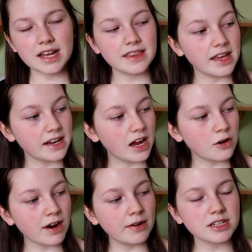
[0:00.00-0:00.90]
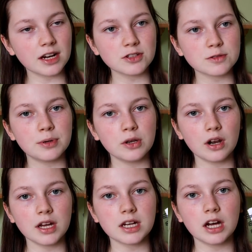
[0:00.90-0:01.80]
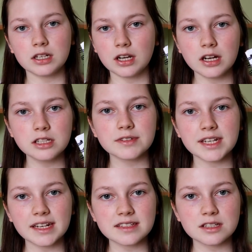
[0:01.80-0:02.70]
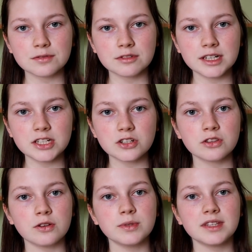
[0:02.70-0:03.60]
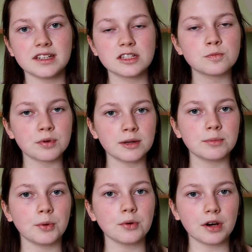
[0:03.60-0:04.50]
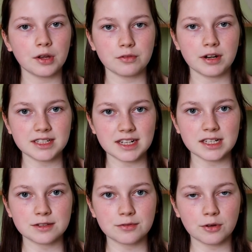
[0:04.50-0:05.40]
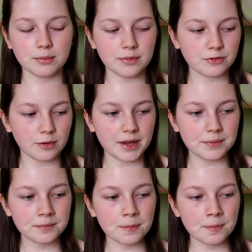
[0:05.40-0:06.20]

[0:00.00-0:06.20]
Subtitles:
and then around it I've just put like a line of analysis for each that would then springboard other ideas from it.